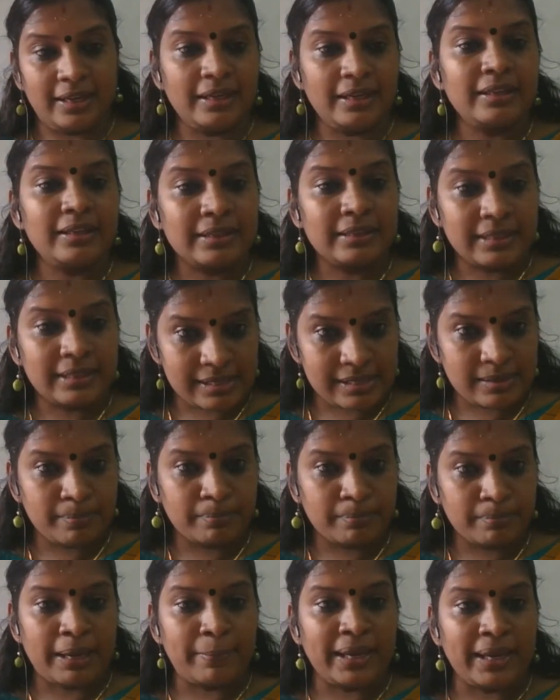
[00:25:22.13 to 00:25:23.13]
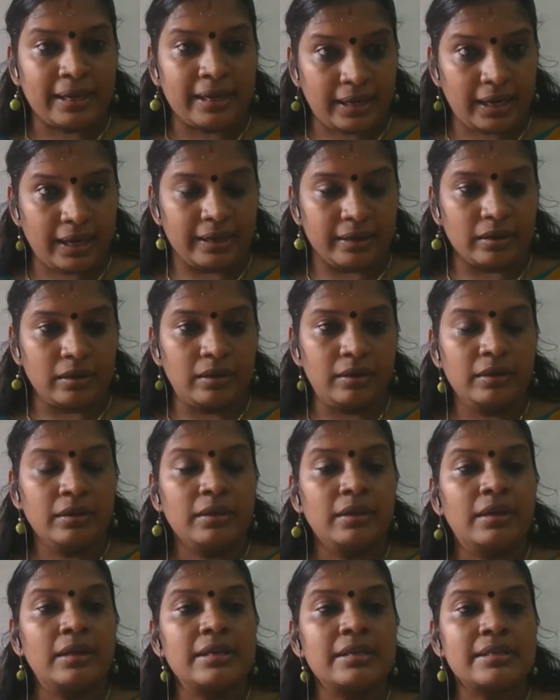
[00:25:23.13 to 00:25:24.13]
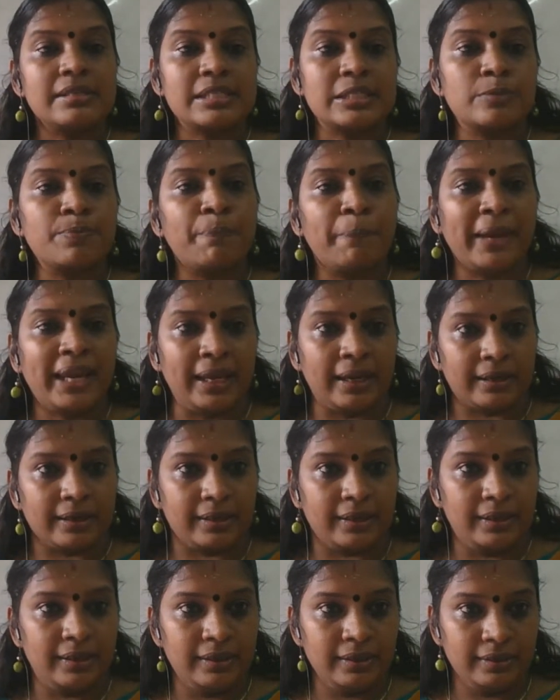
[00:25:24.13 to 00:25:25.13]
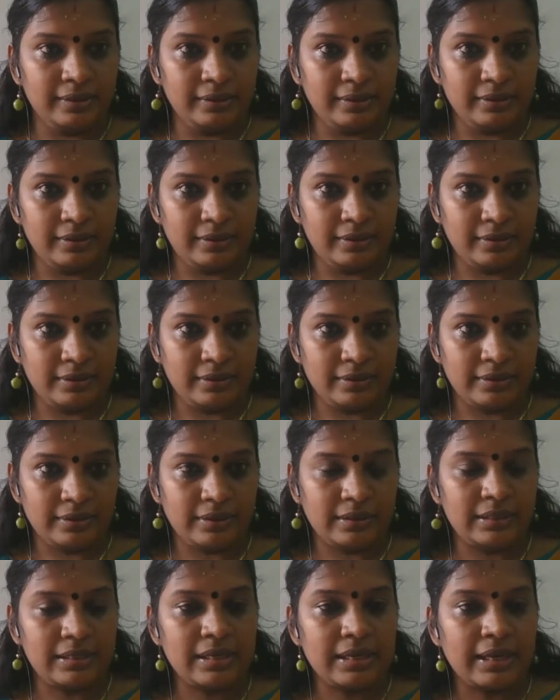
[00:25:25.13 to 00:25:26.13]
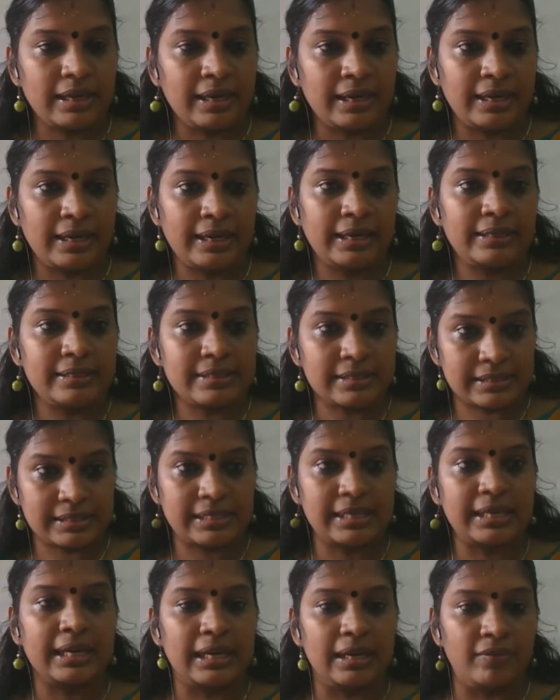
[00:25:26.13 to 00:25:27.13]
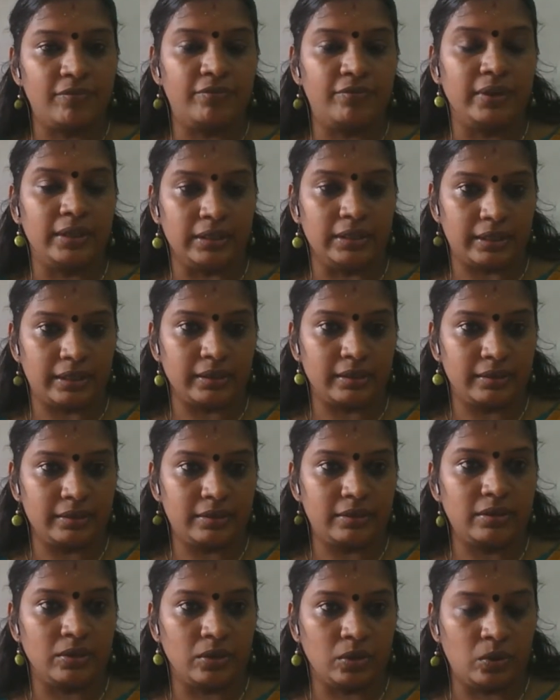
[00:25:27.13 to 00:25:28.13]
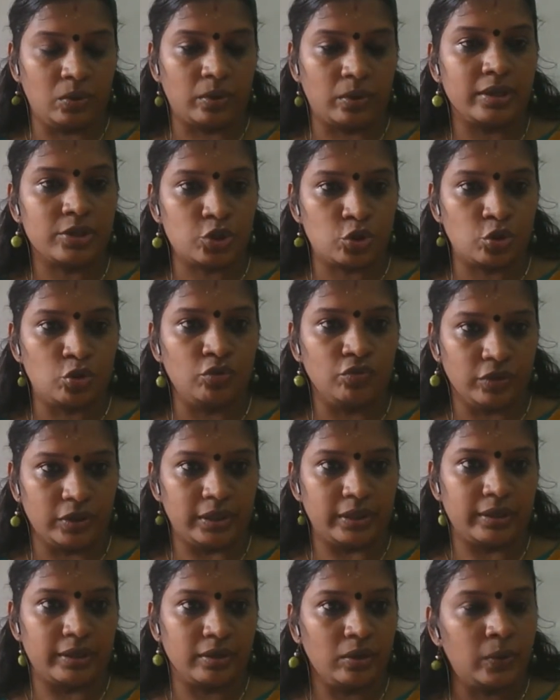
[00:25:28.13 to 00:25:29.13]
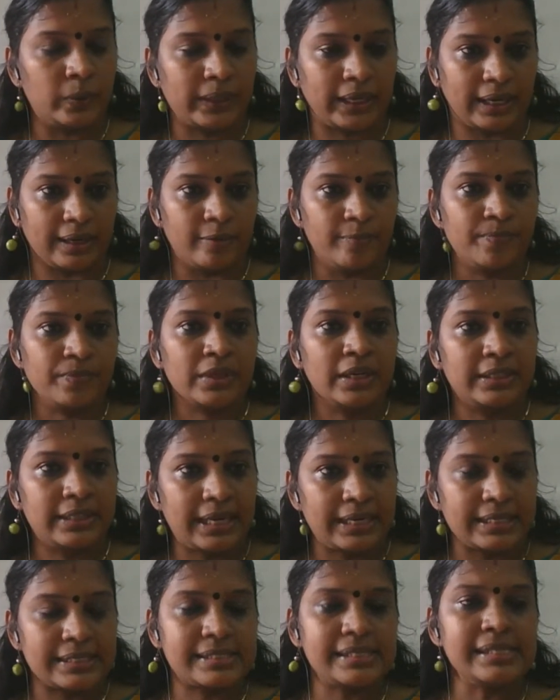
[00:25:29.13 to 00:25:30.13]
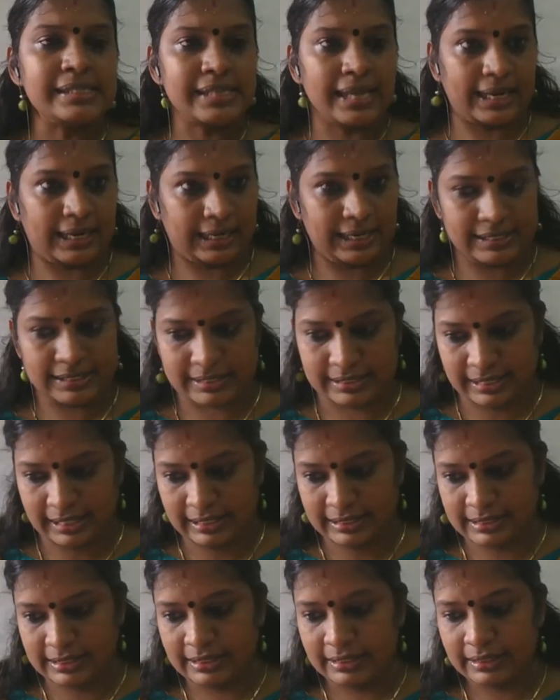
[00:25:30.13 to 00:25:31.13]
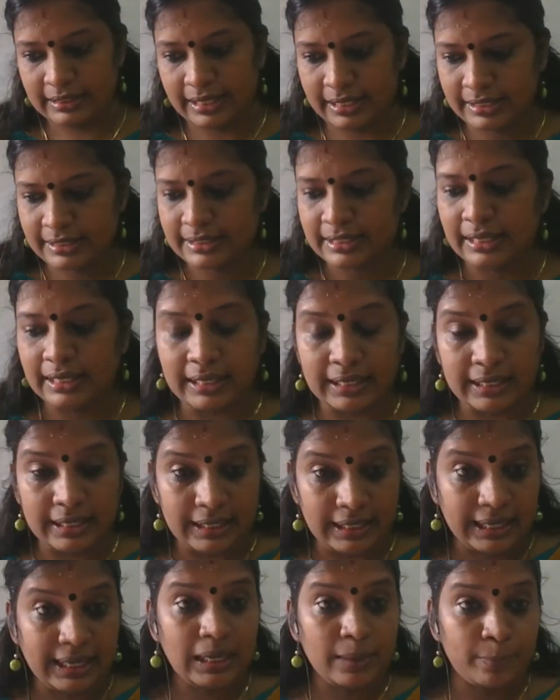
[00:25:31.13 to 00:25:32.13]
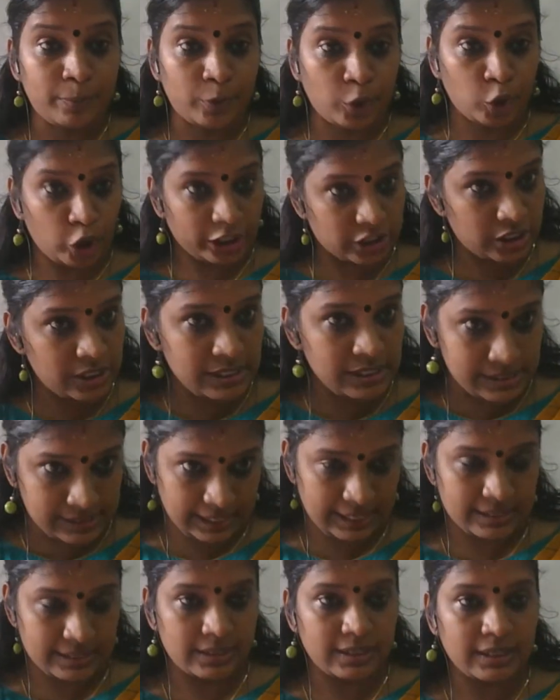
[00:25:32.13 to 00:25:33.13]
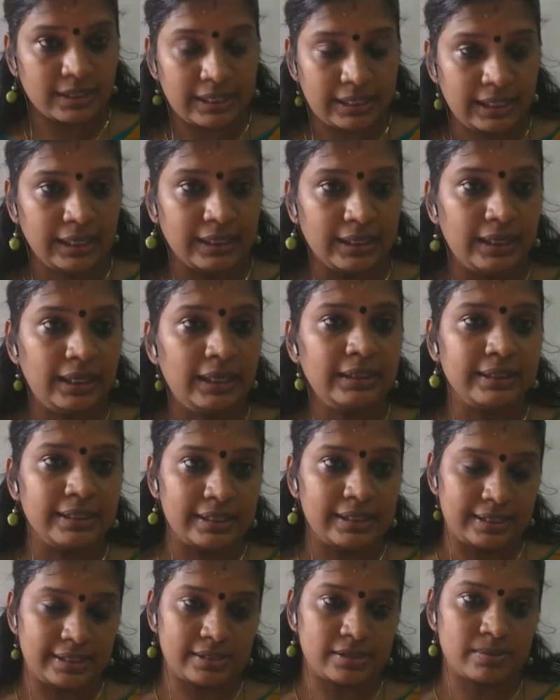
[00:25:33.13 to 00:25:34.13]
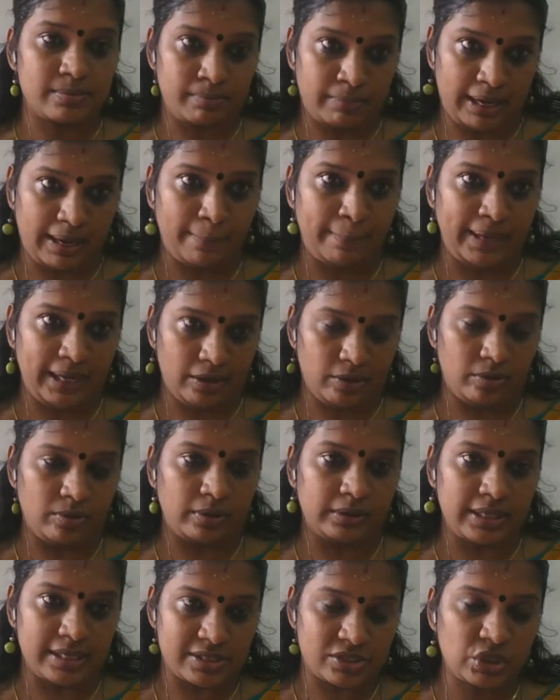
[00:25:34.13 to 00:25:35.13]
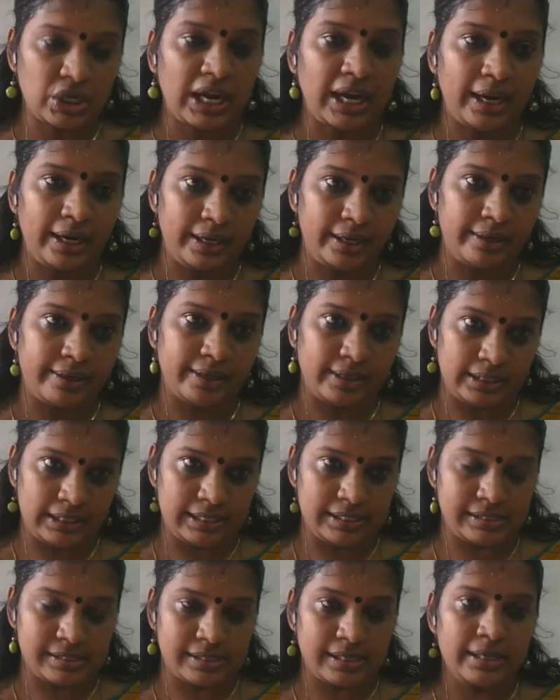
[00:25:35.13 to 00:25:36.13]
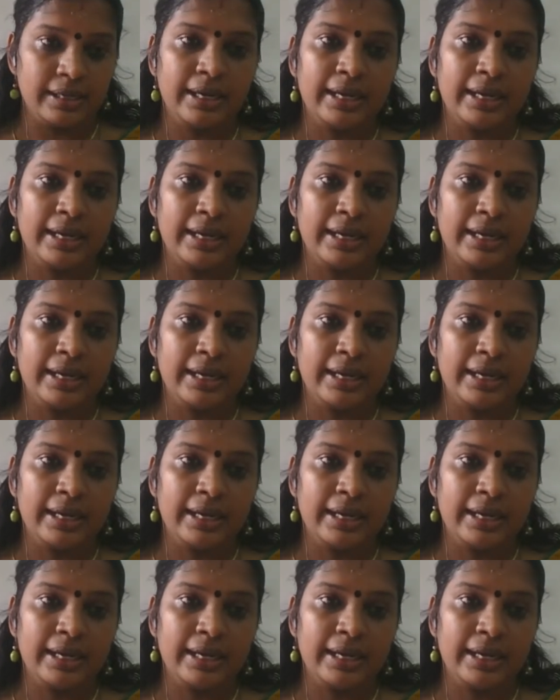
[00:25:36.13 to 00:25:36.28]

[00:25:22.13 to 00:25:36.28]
the baby can speak a single word or 2 words. Okay, that is the second stage. That is early production stage. Here the baby or the child is